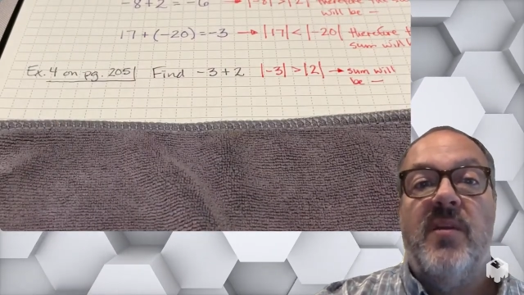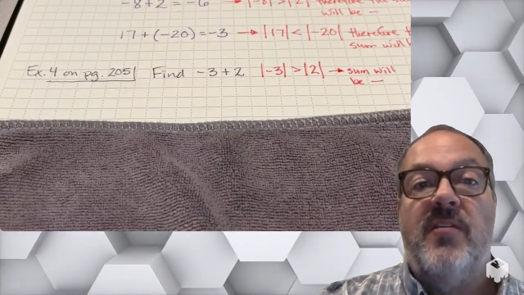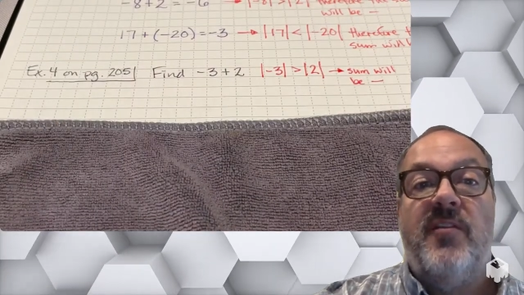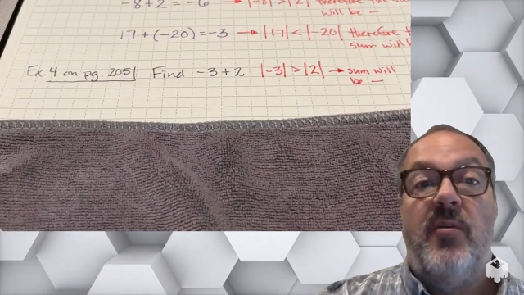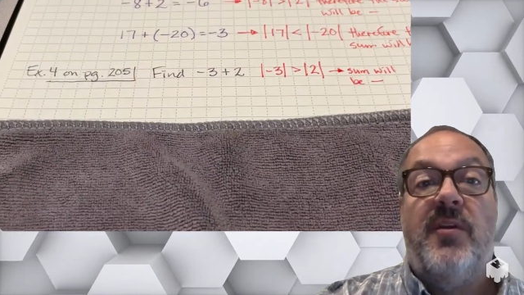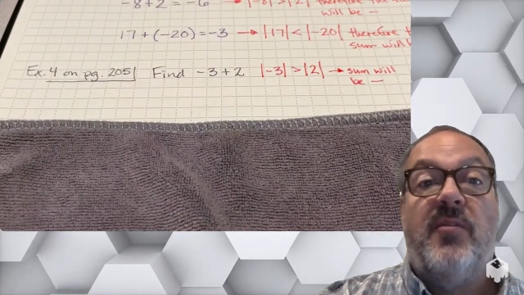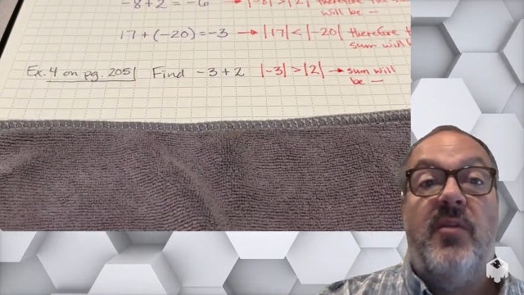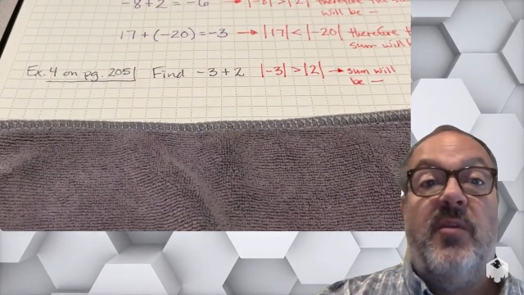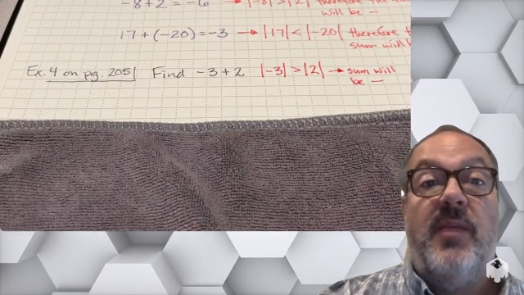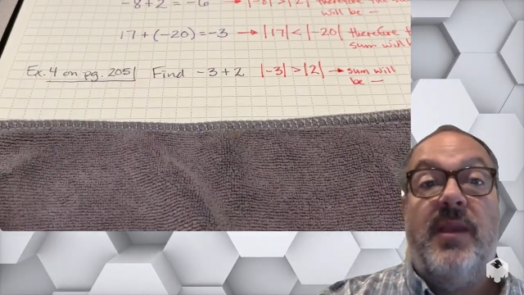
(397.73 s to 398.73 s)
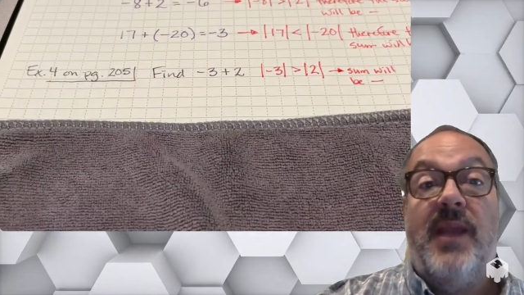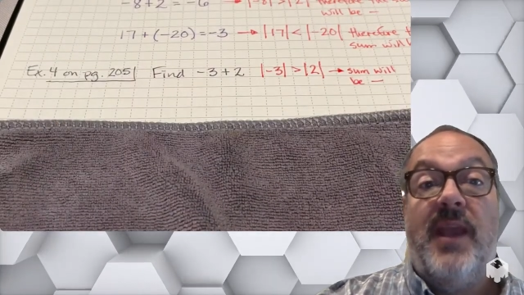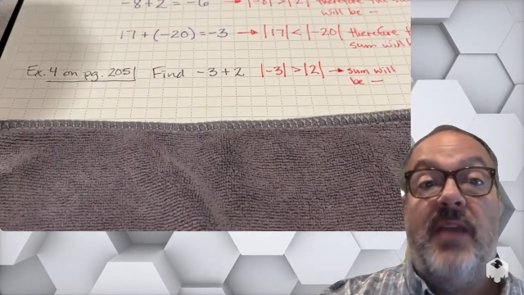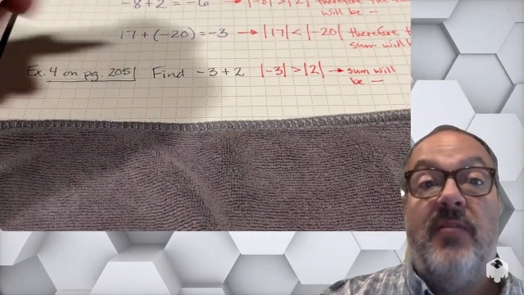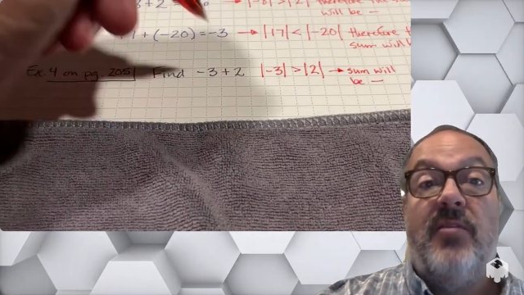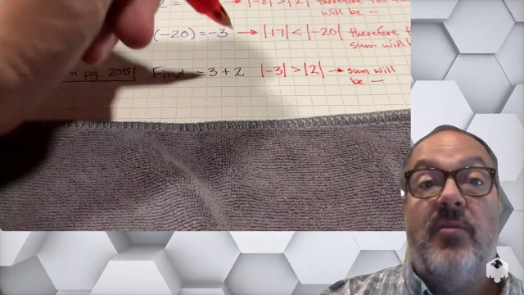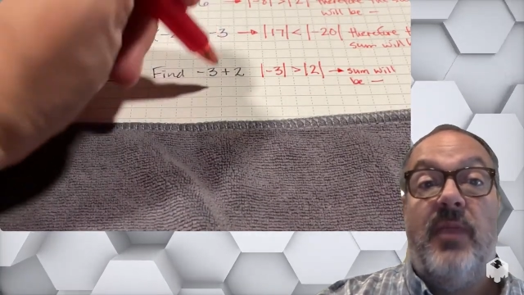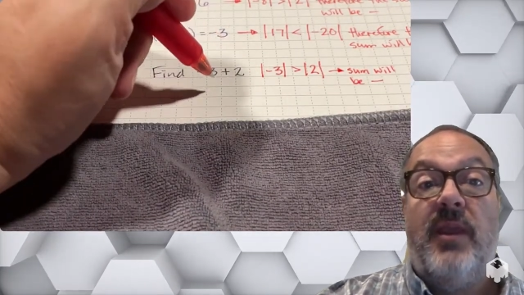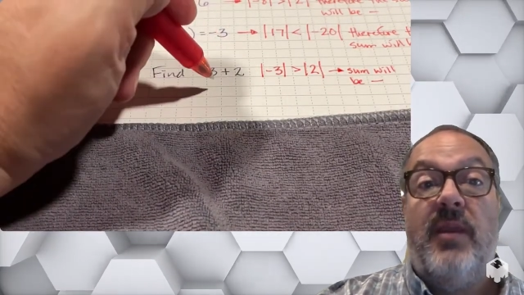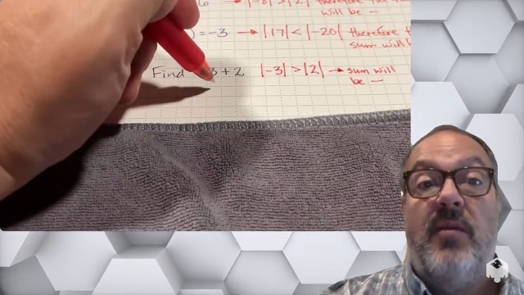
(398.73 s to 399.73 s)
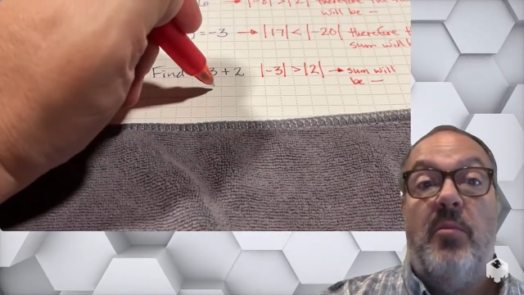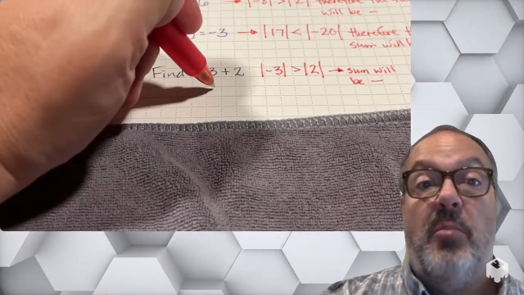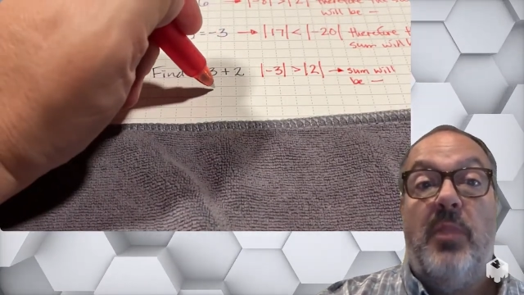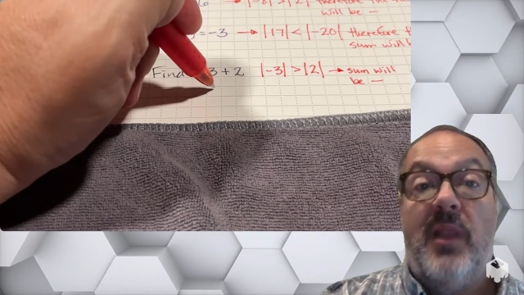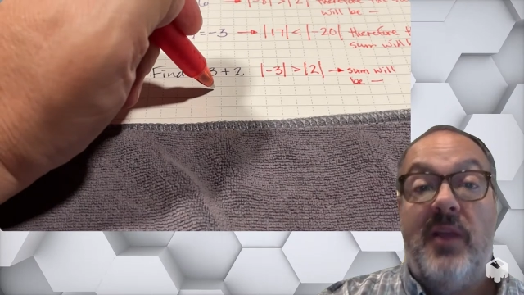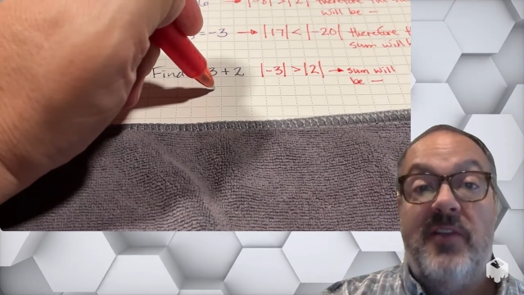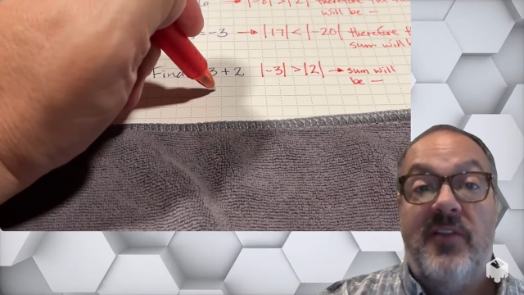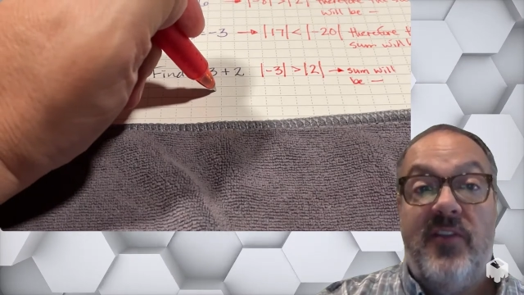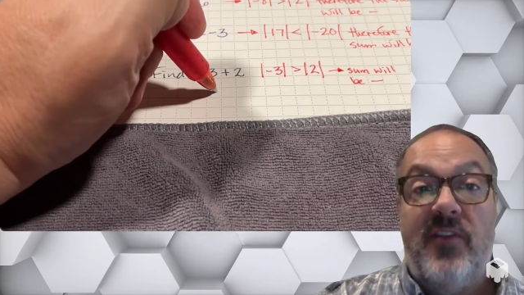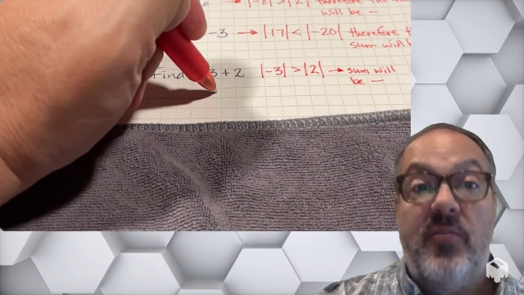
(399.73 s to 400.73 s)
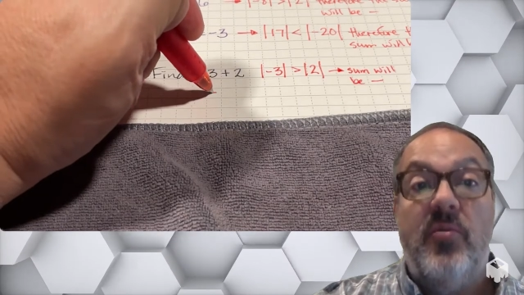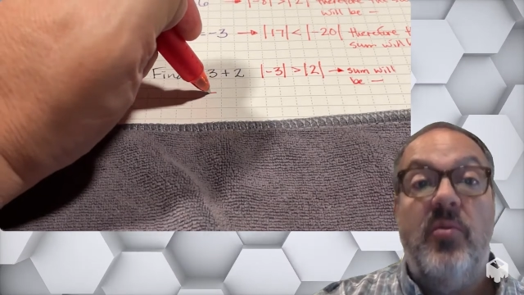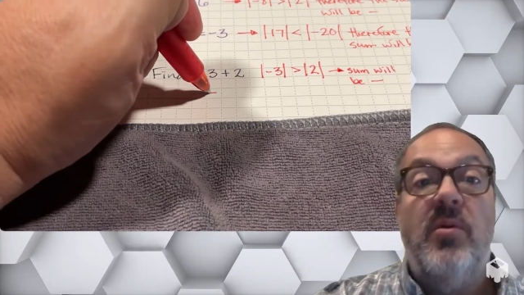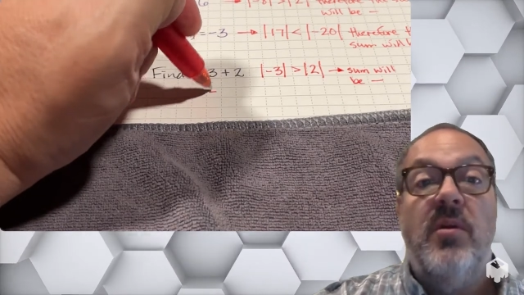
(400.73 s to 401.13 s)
So it's going to be negative 3 plus 2,